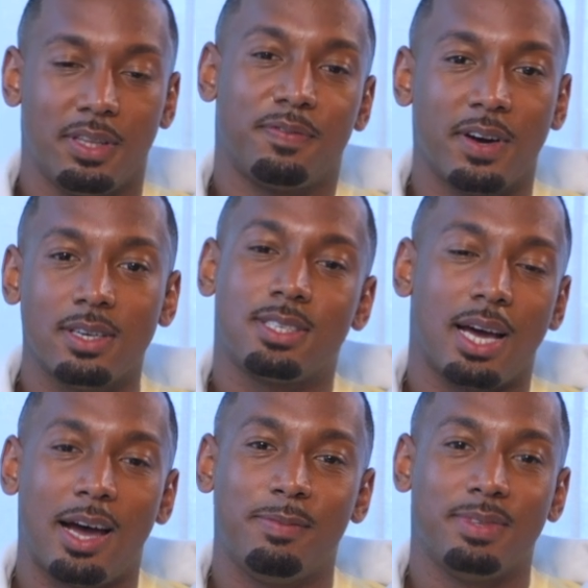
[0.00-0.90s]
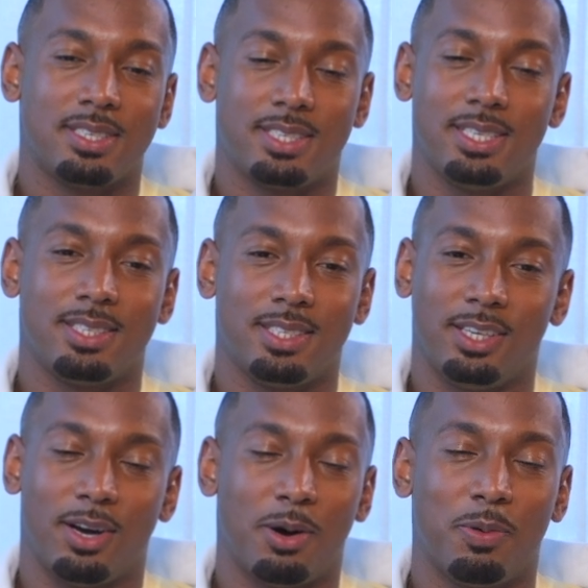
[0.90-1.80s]
the first time this season,
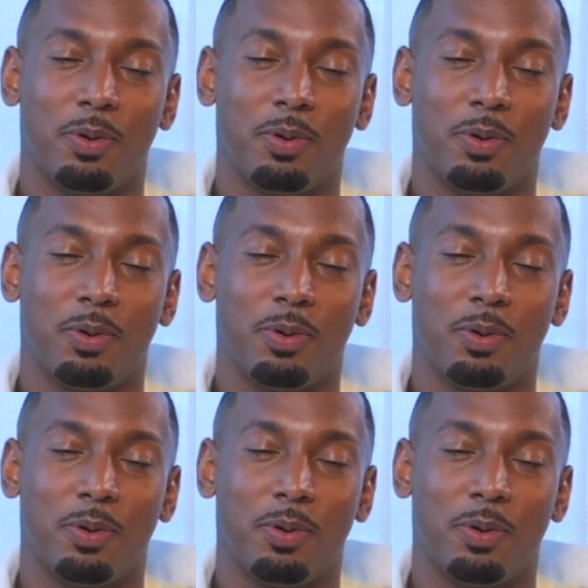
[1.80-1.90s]
y'all,